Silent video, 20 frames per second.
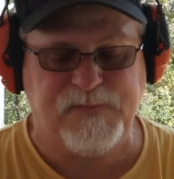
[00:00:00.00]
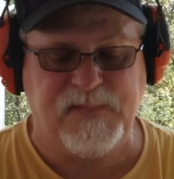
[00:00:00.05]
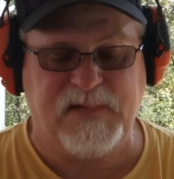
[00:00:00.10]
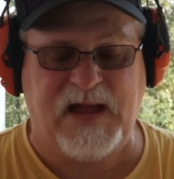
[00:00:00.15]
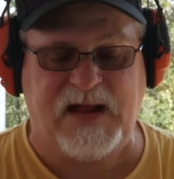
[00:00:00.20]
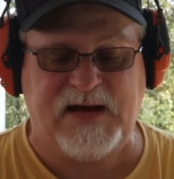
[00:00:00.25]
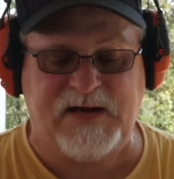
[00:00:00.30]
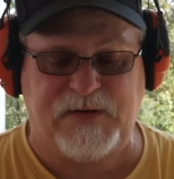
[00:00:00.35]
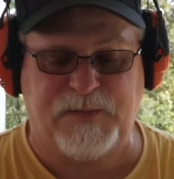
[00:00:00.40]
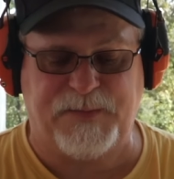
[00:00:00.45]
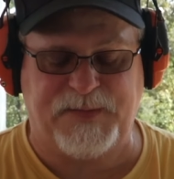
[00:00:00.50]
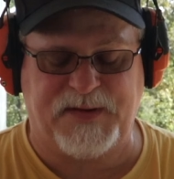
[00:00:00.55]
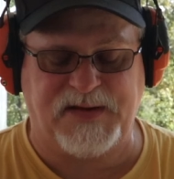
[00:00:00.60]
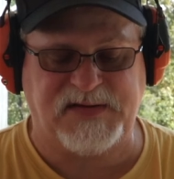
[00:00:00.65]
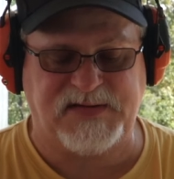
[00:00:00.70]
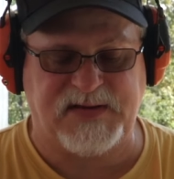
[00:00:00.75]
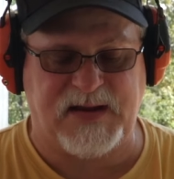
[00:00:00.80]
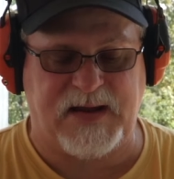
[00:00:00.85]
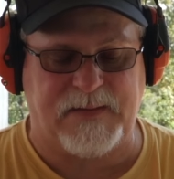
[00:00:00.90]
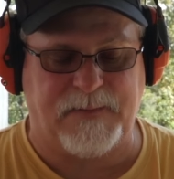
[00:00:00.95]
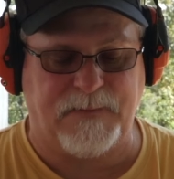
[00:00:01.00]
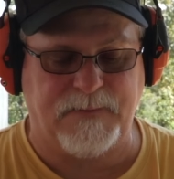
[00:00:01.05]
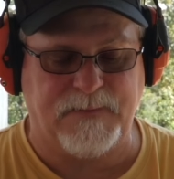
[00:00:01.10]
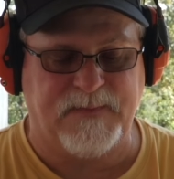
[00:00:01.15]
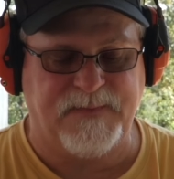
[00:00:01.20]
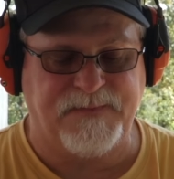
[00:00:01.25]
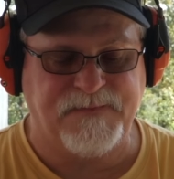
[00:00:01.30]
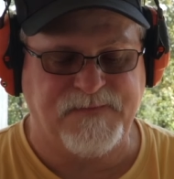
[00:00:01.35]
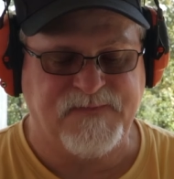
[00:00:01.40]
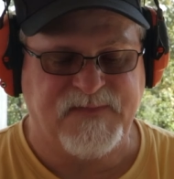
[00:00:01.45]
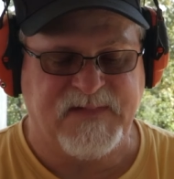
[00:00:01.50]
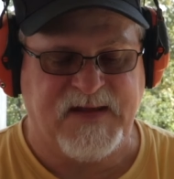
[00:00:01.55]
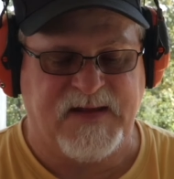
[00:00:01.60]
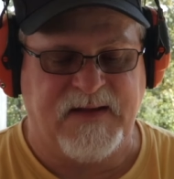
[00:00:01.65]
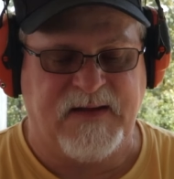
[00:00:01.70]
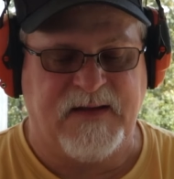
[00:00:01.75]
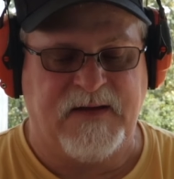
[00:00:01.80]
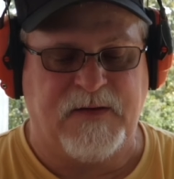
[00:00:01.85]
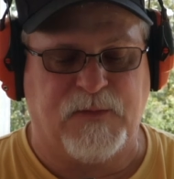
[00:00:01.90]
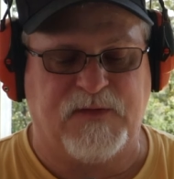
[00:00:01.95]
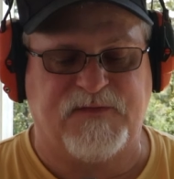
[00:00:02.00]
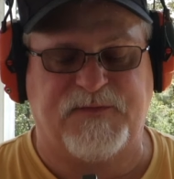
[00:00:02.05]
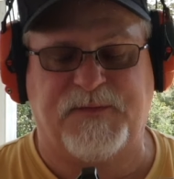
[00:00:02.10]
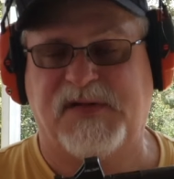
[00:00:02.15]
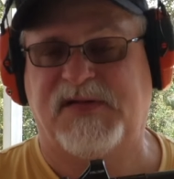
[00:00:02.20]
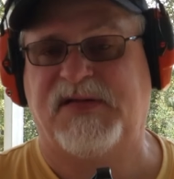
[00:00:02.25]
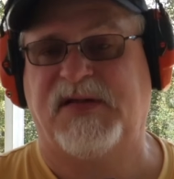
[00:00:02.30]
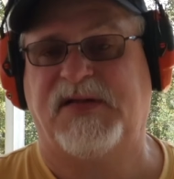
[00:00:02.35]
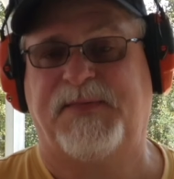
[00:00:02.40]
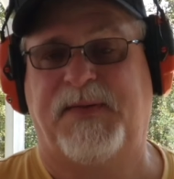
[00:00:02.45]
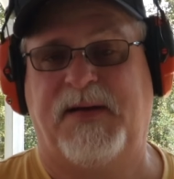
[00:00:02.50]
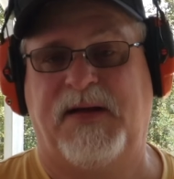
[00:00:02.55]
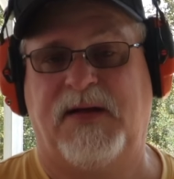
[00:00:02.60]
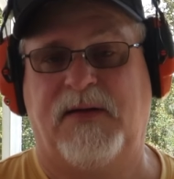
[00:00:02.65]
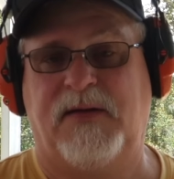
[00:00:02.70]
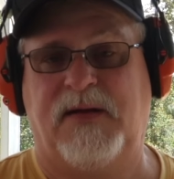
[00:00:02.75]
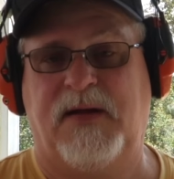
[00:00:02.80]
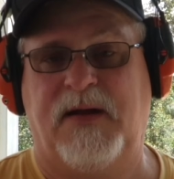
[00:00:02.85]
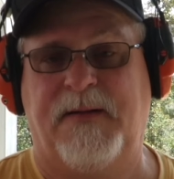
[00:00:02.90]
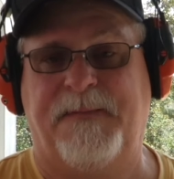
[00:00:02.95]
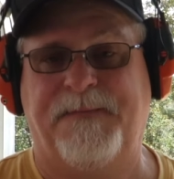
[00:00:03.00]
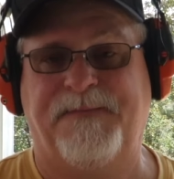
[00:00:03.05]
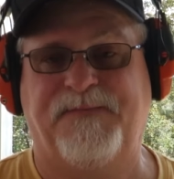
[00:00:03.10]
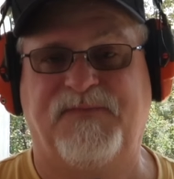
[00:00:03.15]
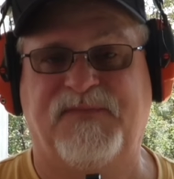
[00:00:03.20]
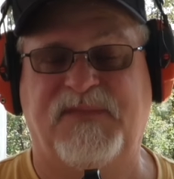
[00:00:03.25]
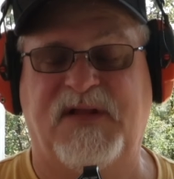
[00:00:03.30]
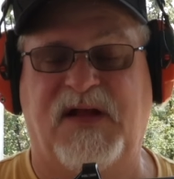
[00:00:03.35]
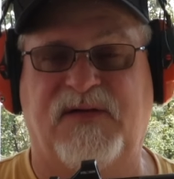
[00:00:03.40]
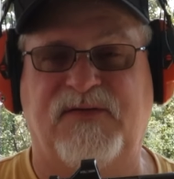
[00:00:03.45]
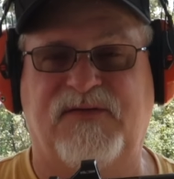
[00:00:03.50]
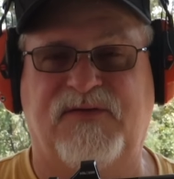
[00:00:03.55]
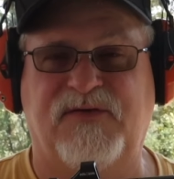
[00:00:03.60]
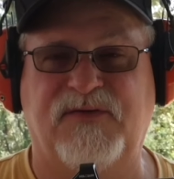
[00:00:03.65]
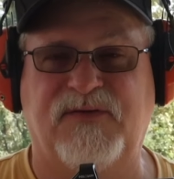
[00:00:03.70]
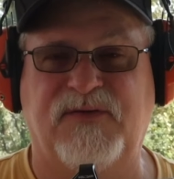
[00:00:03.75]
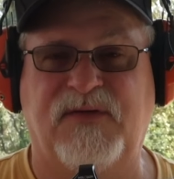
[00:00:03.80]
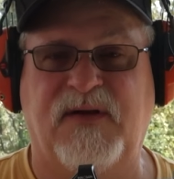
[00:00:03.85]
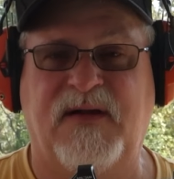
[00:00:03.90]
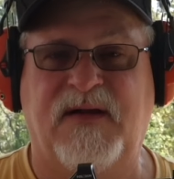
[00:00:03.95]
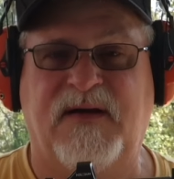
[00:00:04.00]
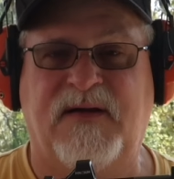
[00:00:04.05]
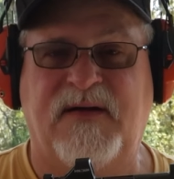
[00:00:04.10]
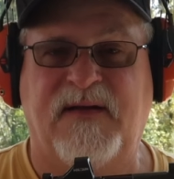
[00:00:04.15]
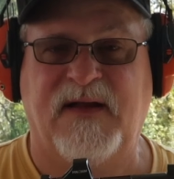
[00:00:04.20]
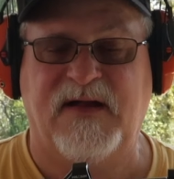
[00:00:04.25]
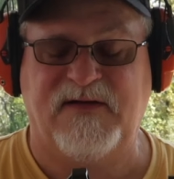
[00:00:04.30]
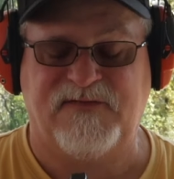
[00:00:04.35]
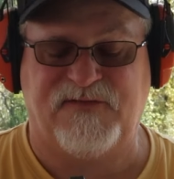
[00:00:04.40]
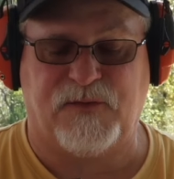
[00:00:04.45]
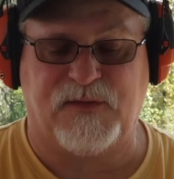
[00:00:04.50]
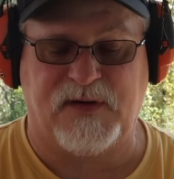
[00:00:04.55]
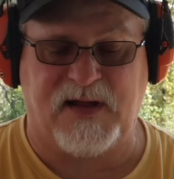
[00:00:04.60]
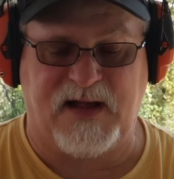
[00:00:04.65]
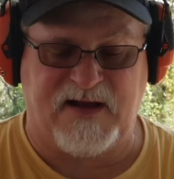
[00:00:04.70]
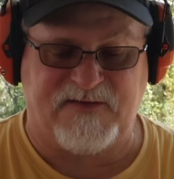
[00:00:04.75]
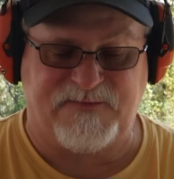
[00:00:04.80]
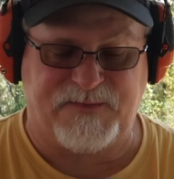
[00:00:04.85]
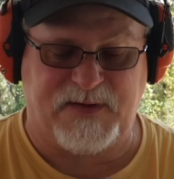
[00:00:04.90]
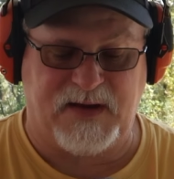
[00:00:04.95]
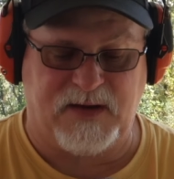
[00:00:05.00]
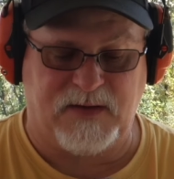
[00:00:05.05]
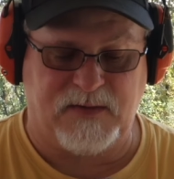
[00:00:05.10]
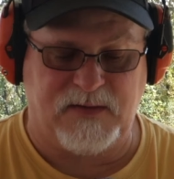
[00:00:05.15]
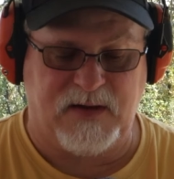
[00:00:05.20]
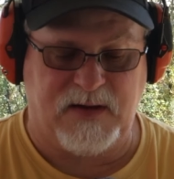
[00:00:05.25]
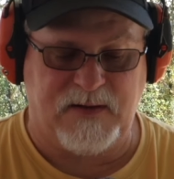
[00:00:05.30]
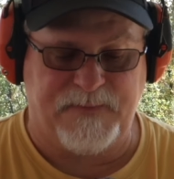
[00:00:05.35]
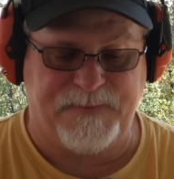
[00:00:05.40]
I did replace that. Went from a 6 pound down to a 4.5 pound.